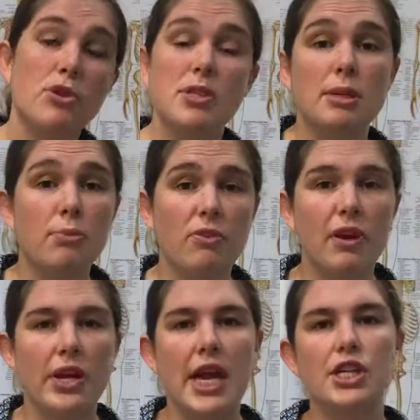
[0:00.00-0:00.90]
most simple
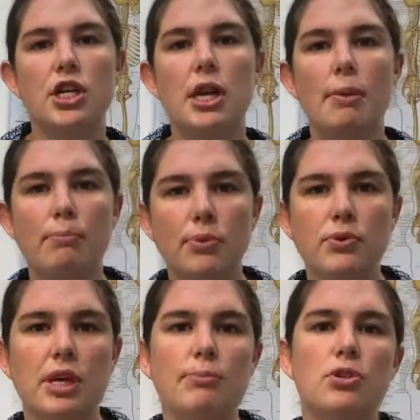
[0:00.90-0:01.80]
variation and
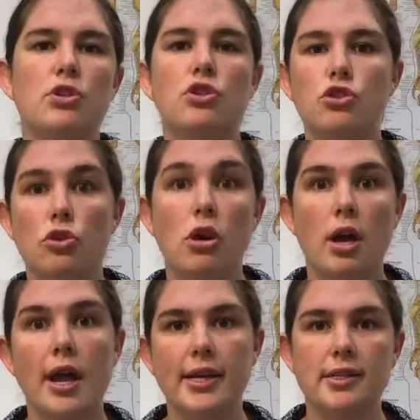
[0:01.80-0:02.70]
build up to the stronger
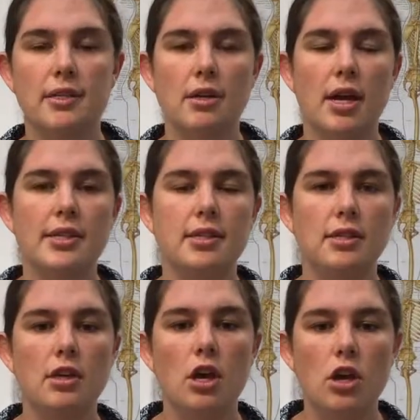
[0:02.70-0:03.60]

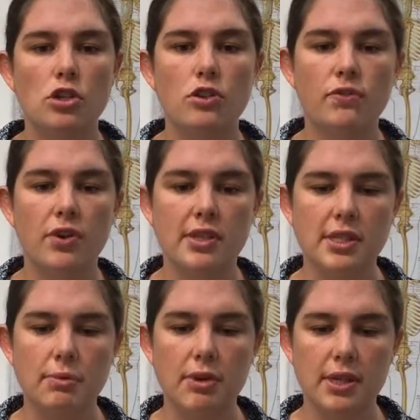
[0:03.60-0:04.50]
exercises. So
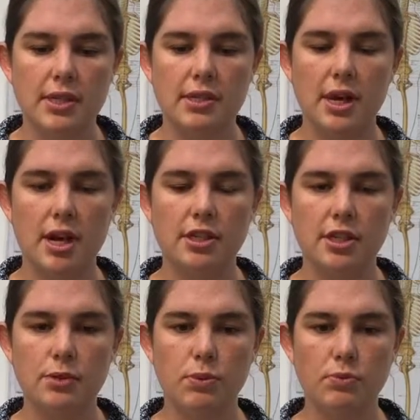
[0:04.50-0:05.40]
firstly we're going to start
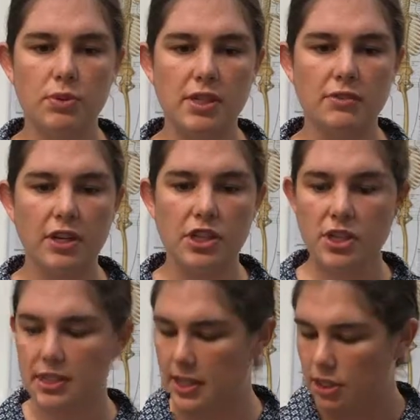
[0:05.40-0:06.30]
just with wrist flexion
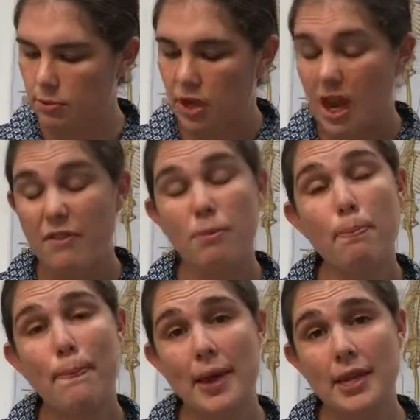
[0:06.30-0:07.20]
extension. We're going to have a
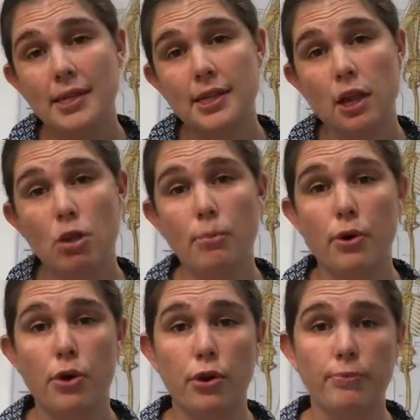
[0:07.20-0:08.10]
bent
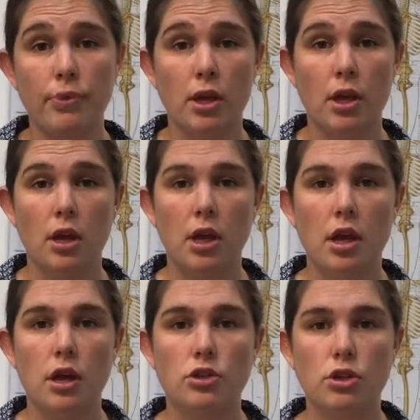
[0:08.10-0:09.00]
elbow
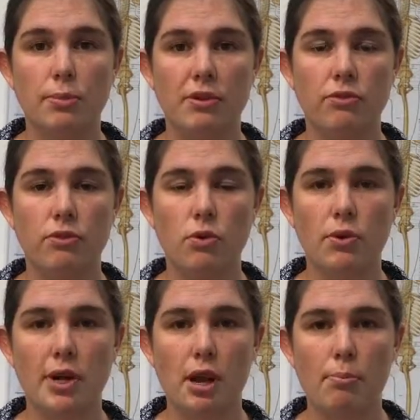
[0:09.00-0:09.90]
dropping
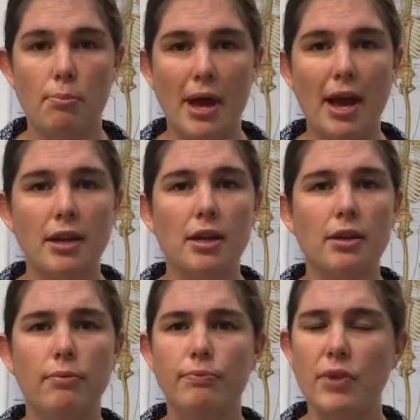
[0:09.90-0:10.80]
forward and back,
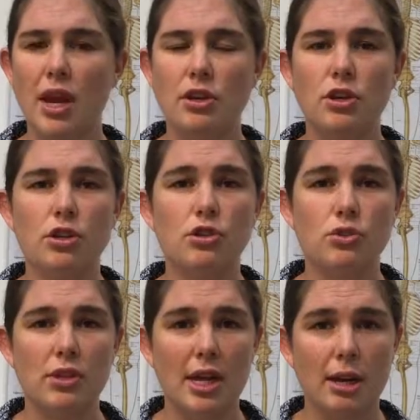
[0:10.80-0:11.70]
and you can
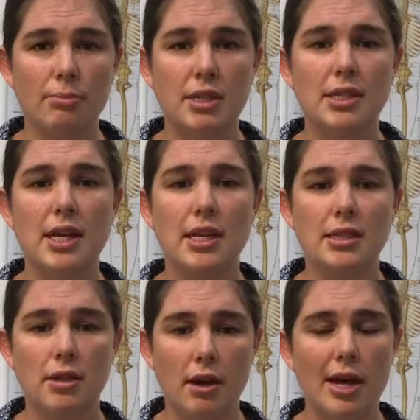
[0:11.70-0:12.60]
do that up to 10
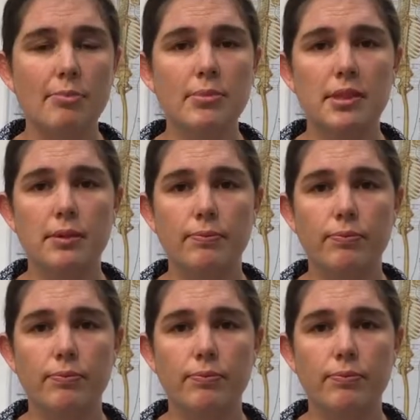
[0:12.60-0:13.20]
times.